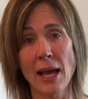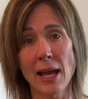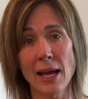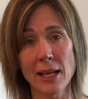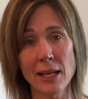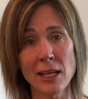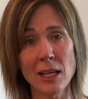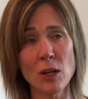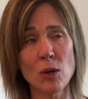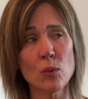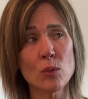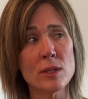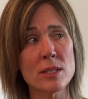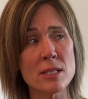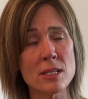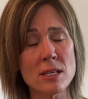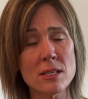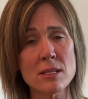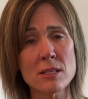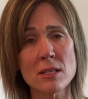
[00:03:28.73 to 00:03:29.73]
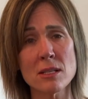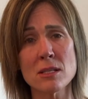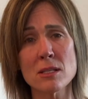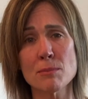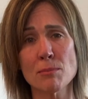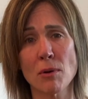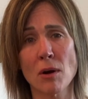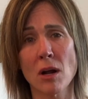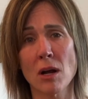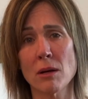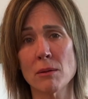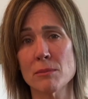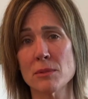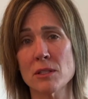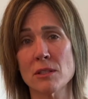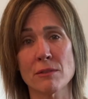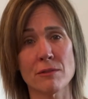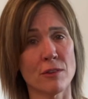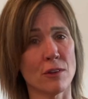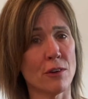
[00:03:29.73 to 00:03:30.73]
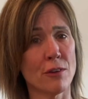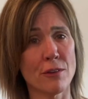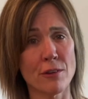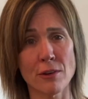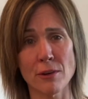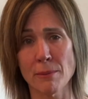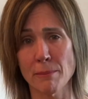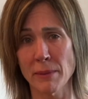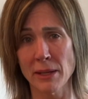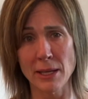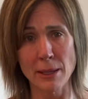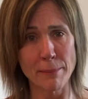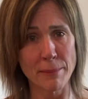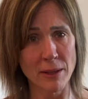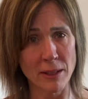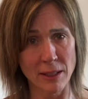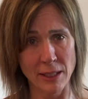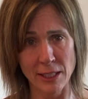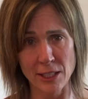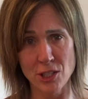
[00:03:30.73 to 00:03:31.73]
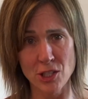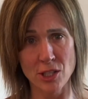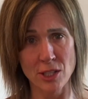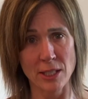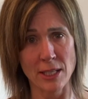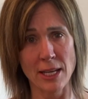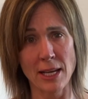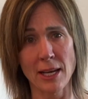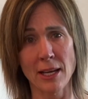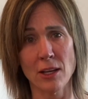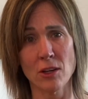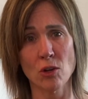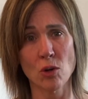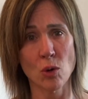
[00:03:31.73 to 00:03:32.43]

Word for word: Any resistance prompts further manipulation and